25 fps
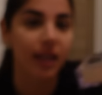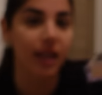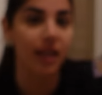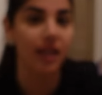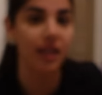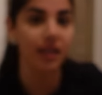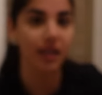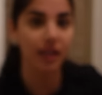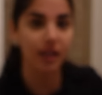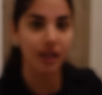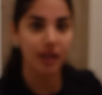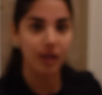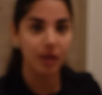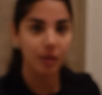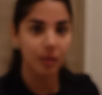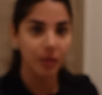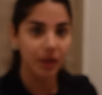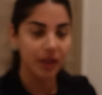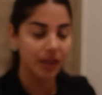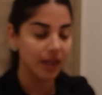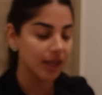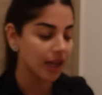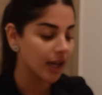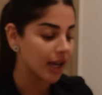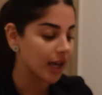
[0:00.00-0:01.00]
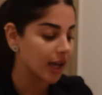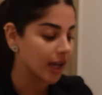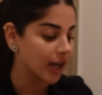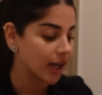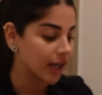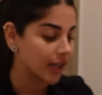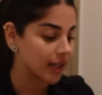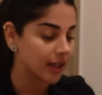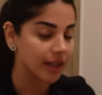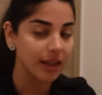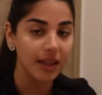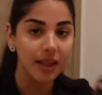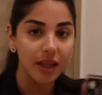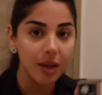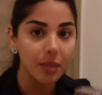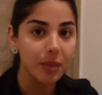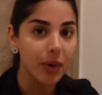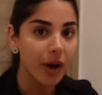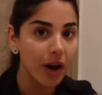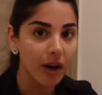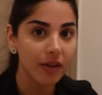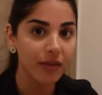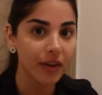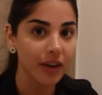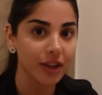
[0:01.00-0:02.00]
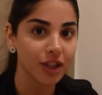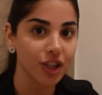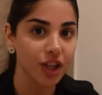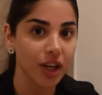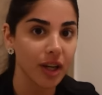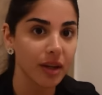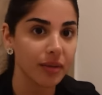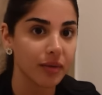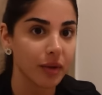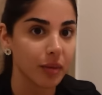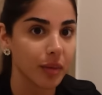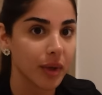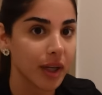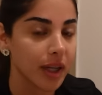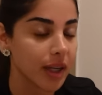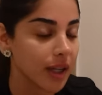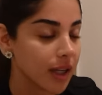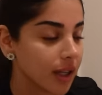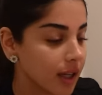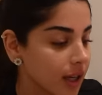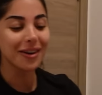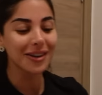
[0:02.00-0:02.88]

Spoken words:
that this is gonna be the perfect shade for me.